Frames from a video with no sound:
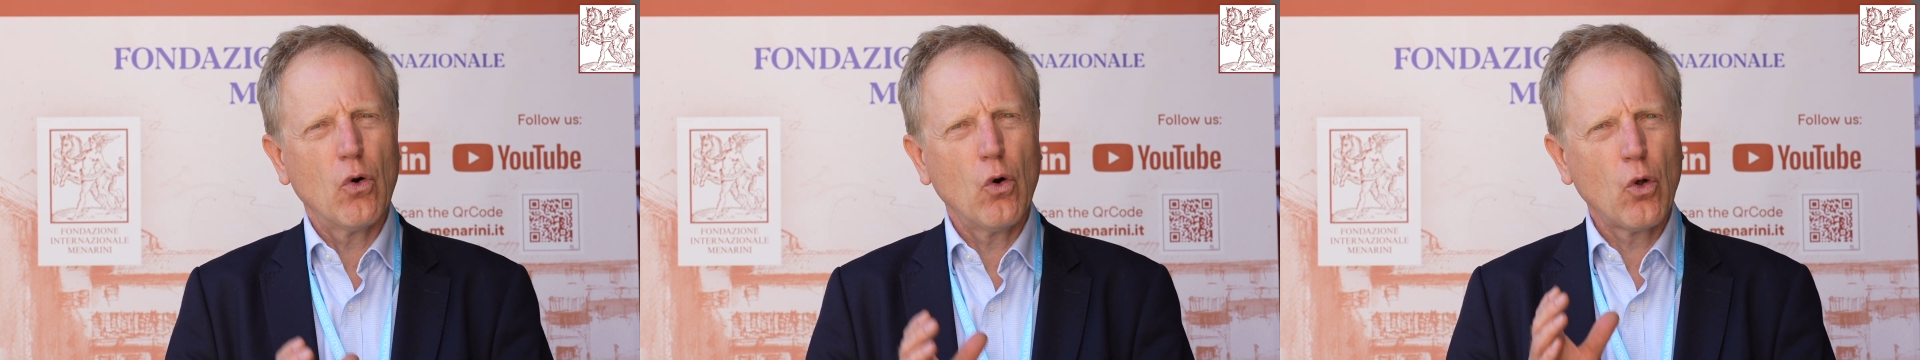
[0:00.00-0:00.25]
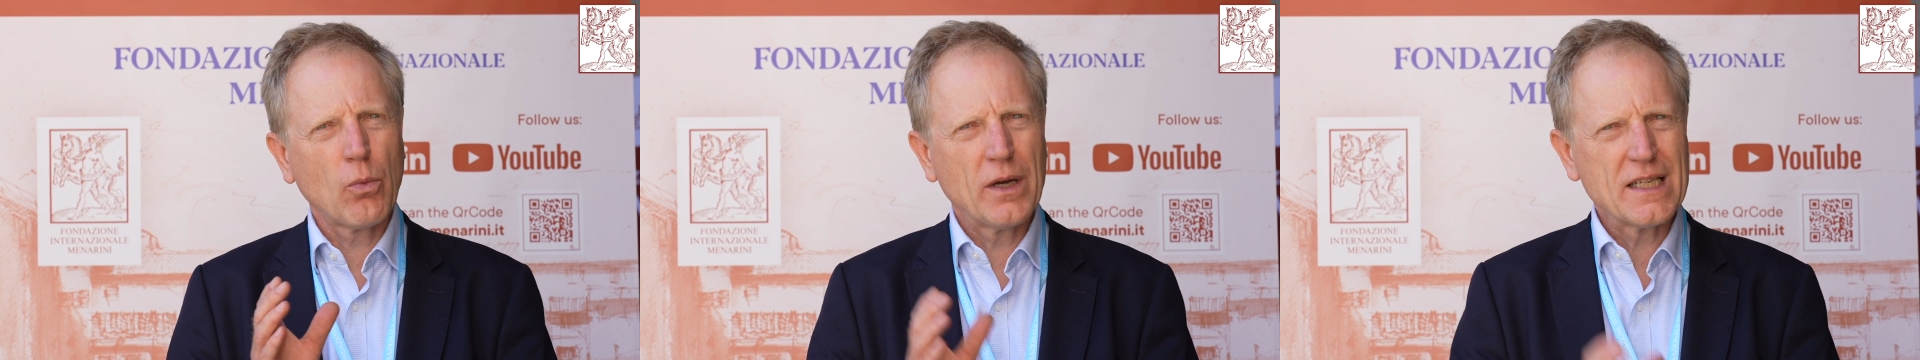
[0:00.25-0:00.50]

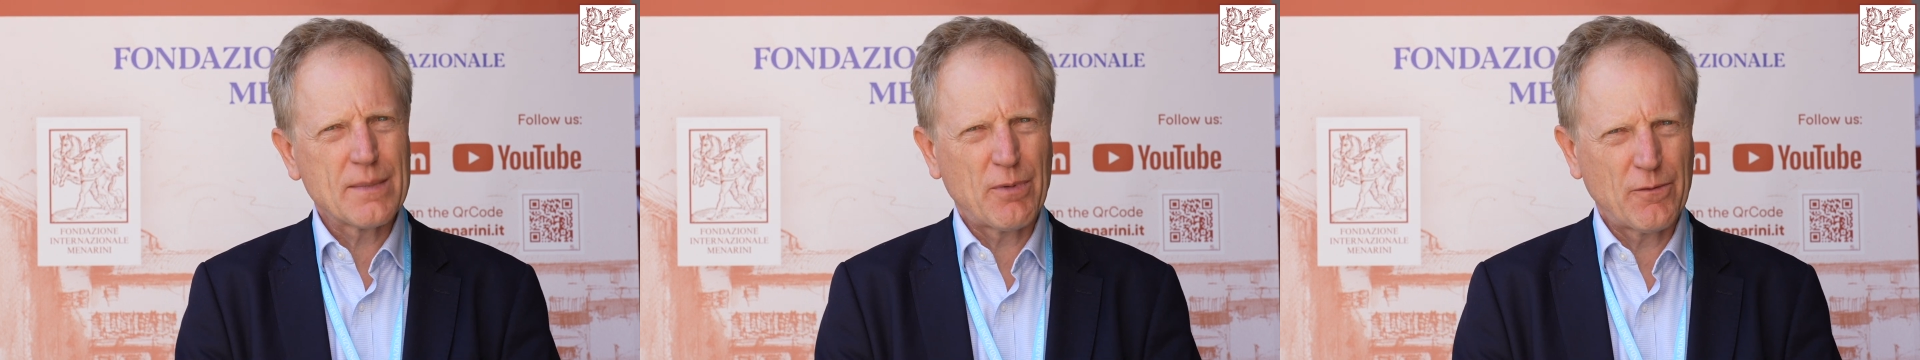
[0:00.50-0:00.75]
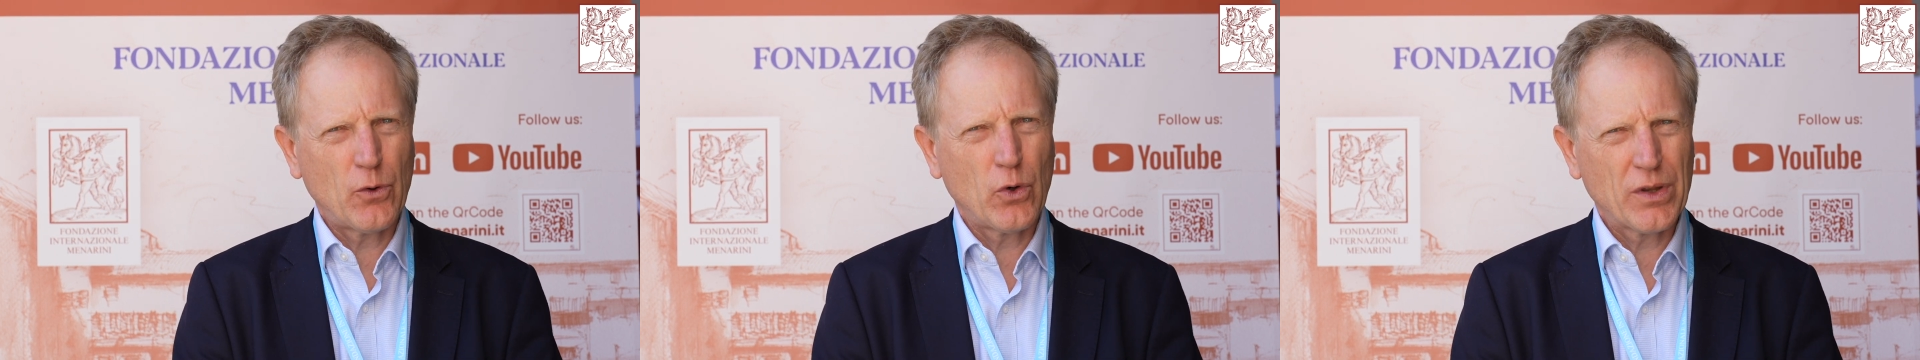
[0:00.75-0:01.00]
almost
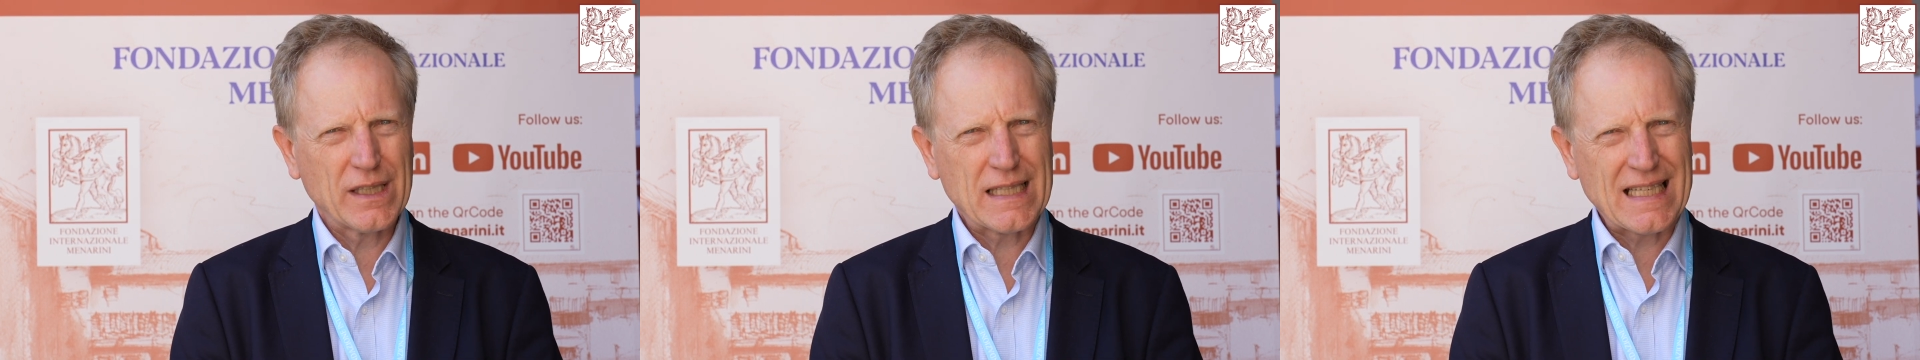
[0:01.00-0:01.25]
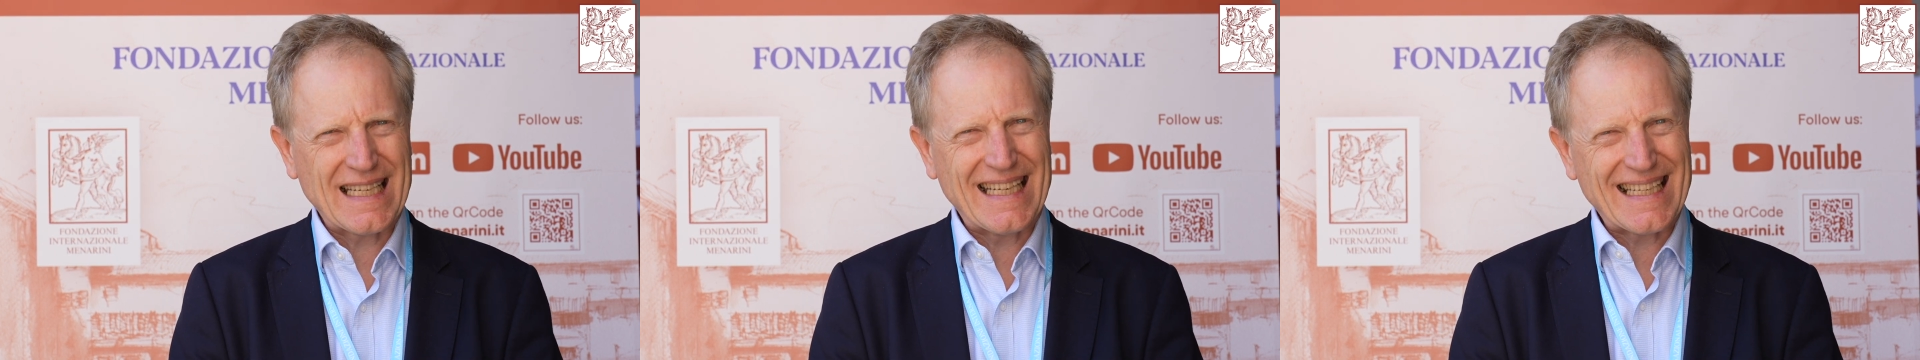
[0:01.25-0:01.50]
before the
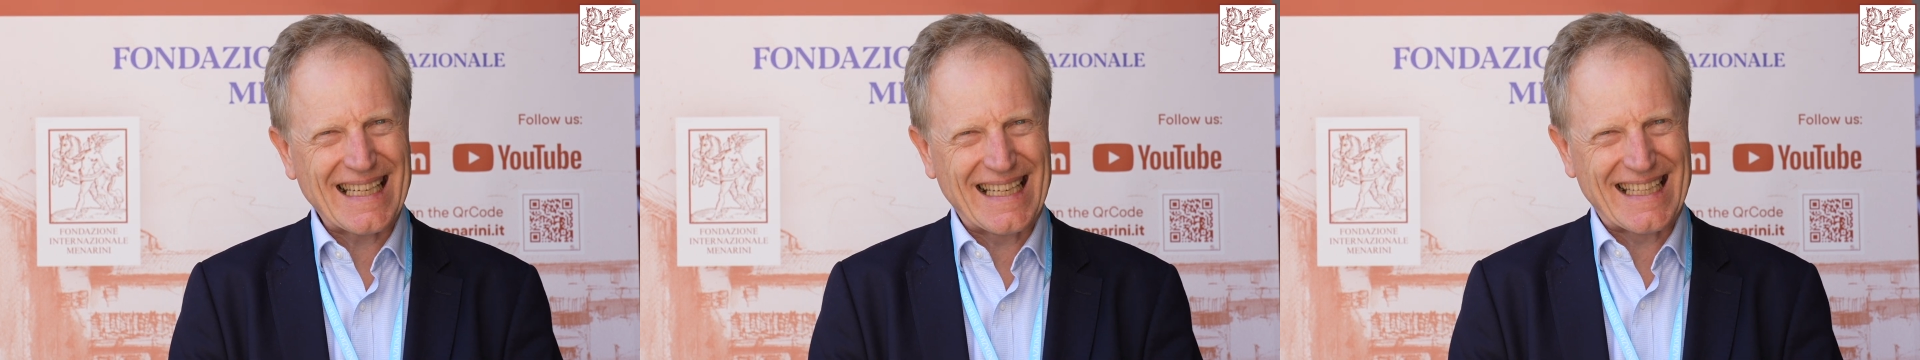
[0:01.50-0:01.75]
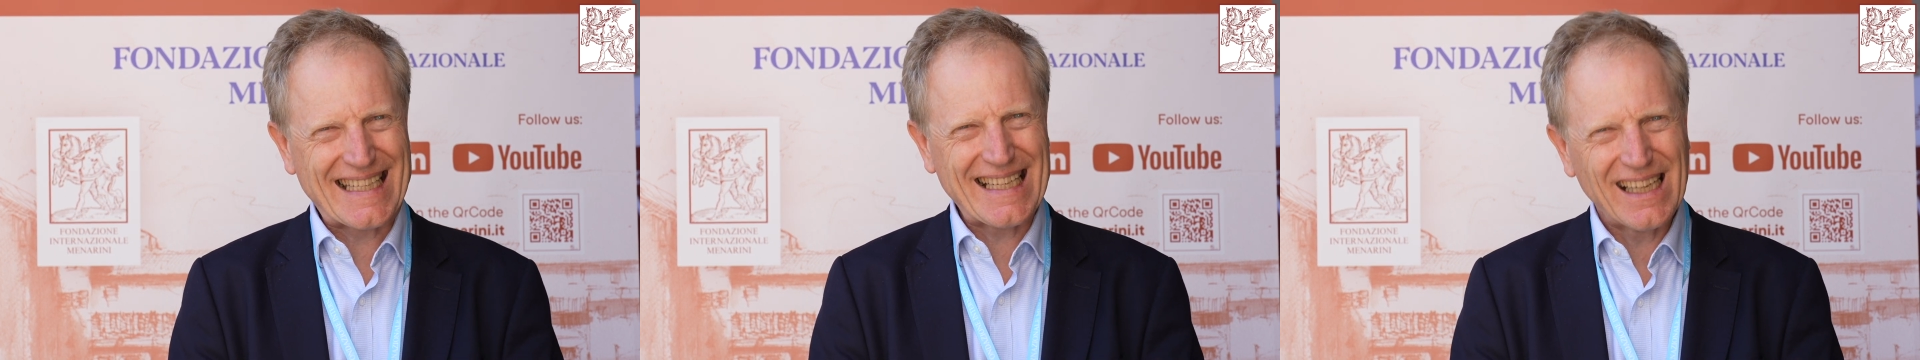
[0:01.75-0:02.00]
disease
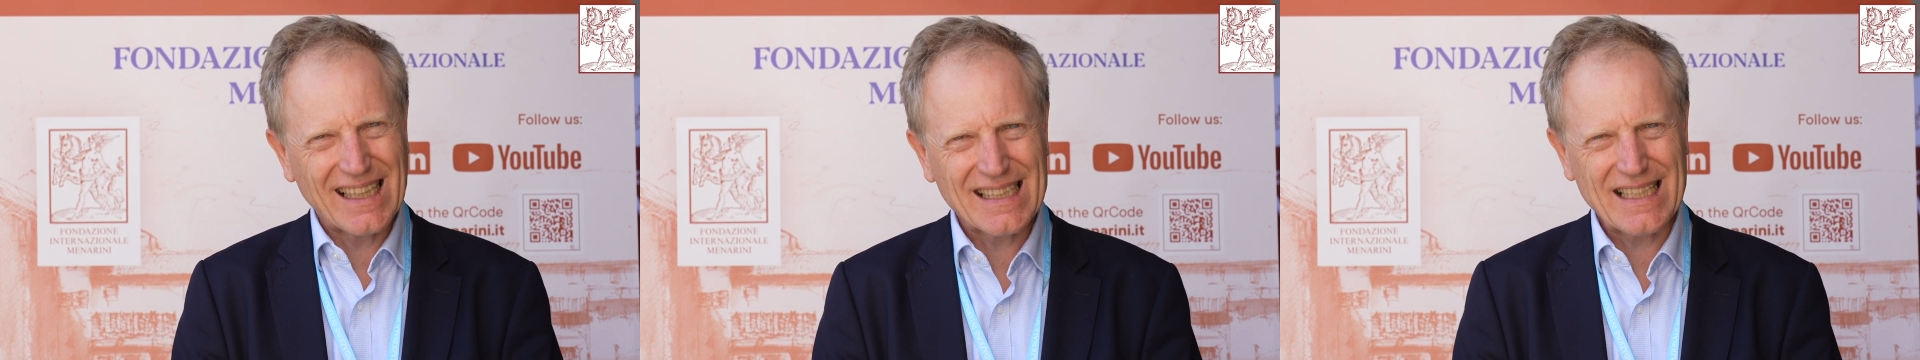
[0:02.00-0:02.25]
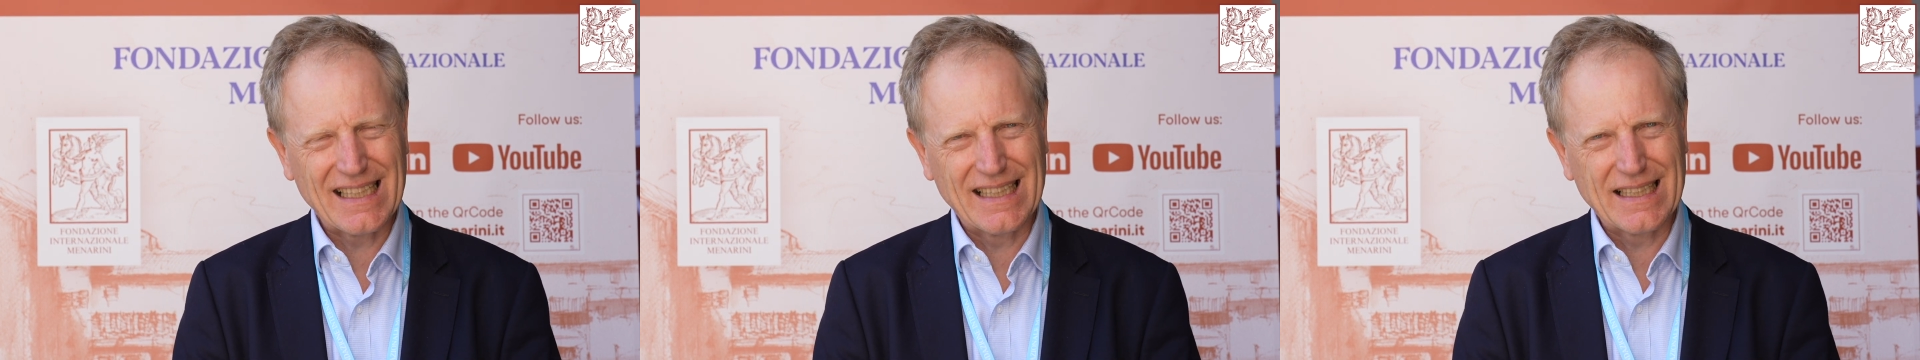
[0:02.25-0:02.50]
has
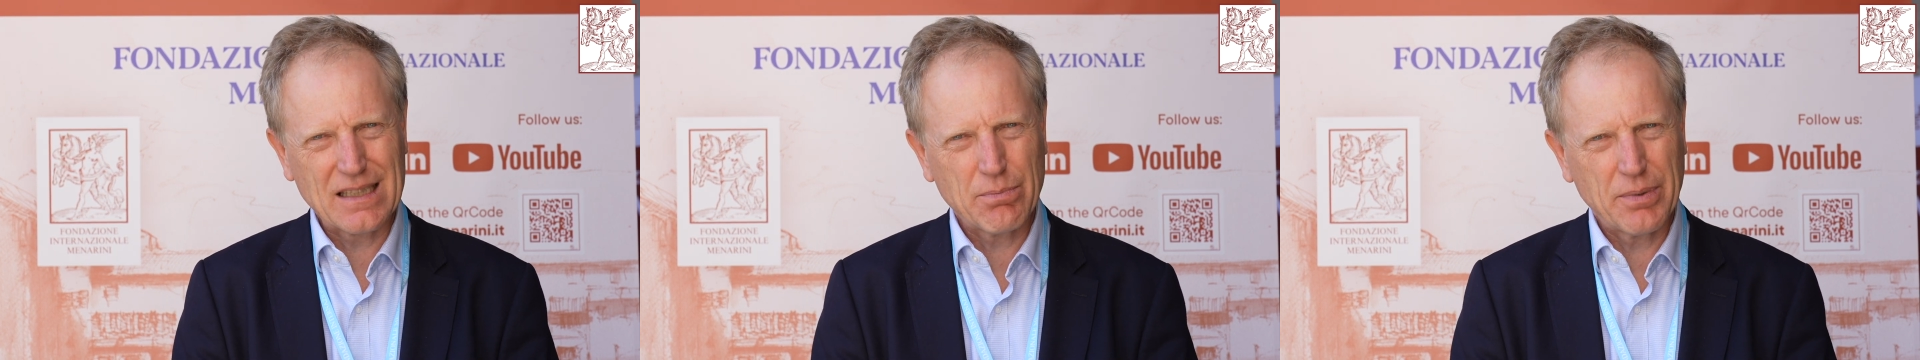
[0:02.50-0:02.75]
started,